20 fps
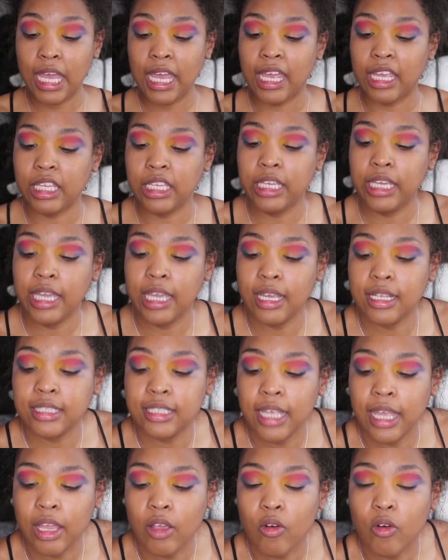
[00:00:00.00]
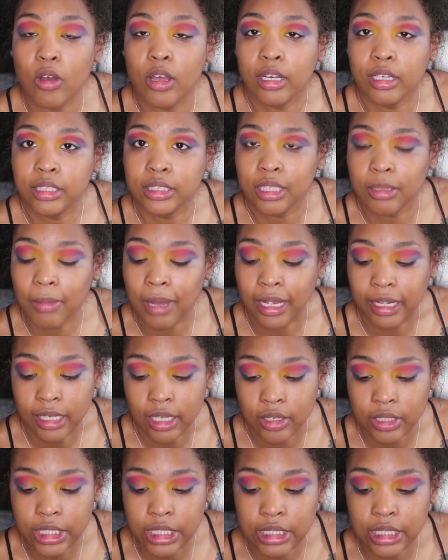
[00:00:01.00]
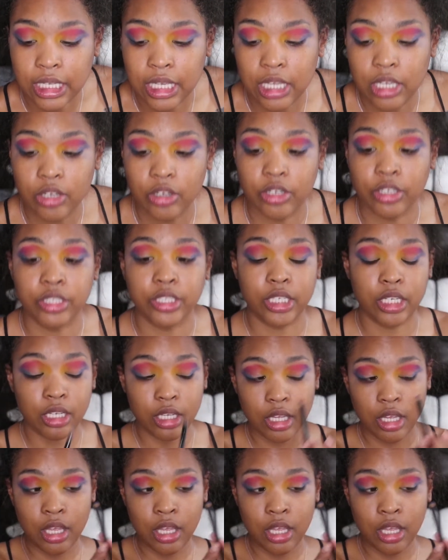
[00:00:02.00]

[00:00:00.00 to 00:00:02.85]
And you can't take on somebody else's energy.